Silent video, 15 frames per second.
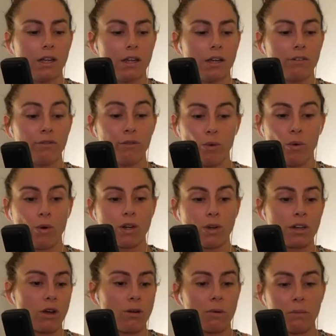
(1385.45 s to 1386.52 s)
fought
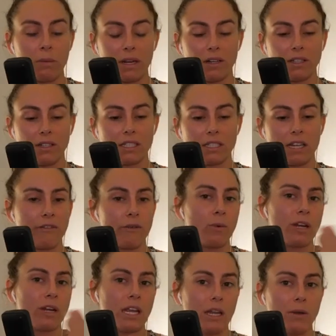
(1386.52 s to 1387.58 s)
and got my medal and stuff and
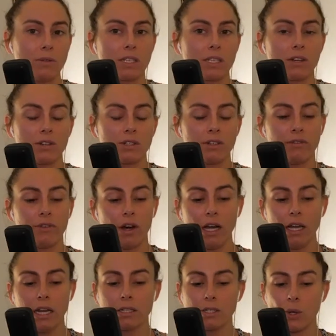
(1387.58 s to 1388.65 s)
when he was going to
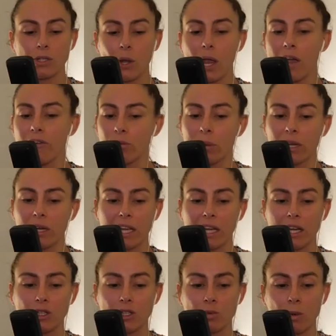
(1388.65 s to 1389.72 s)
fight. So everybody
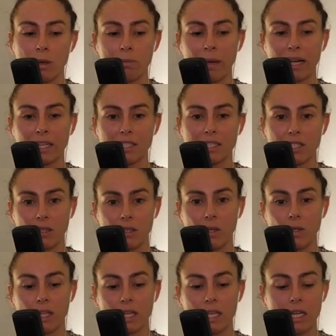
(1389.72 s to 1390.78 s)
else went back
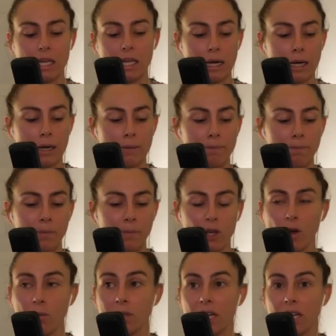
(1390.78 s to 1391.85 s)
to the um,
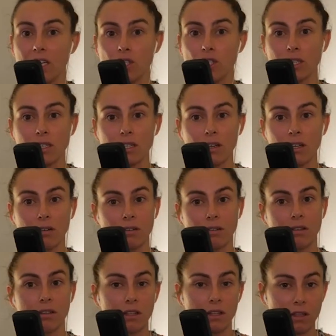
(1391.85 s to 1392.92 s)
accommodation
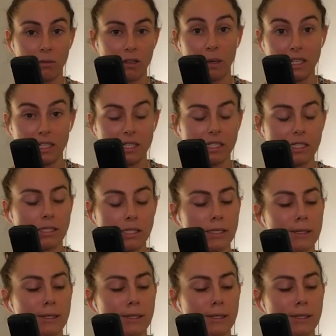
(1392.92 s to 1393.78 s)
on the, the buses.